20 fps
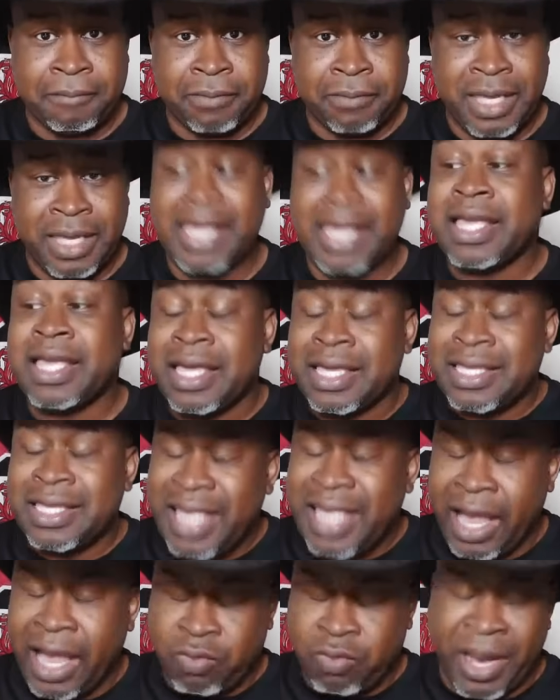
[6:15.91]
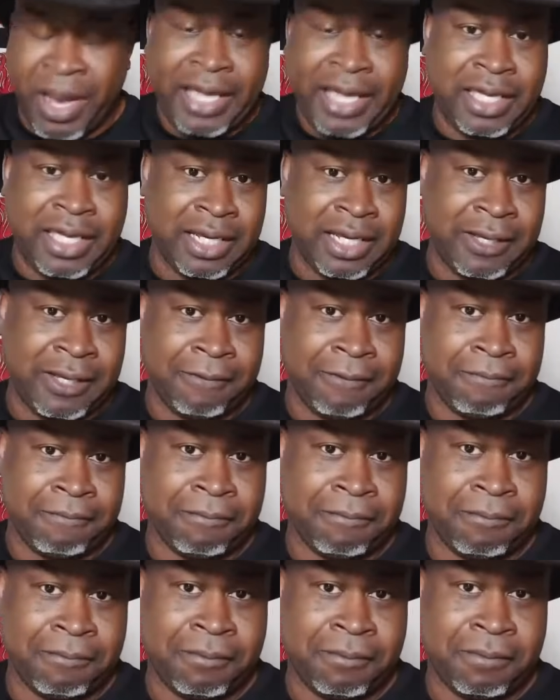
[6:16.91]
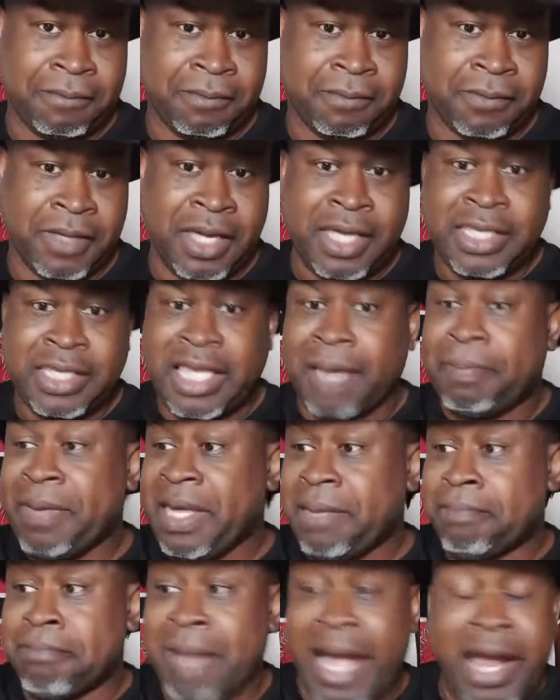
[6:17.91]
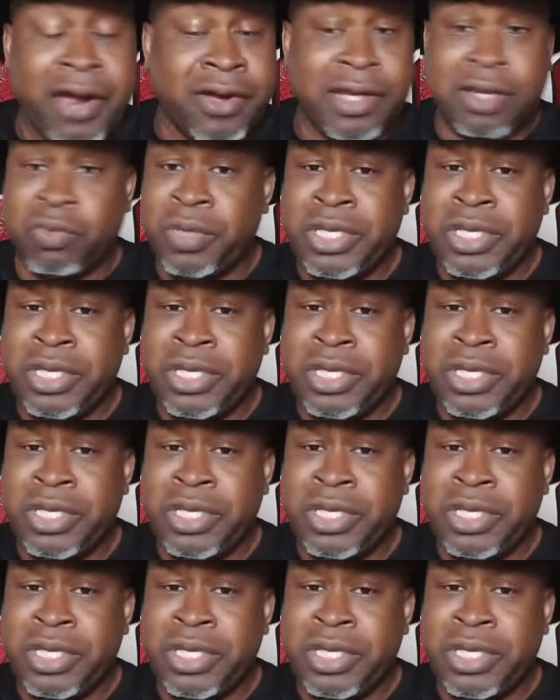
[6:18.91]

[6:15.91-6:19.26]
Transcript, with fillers: in net ranking. They beat Maryland.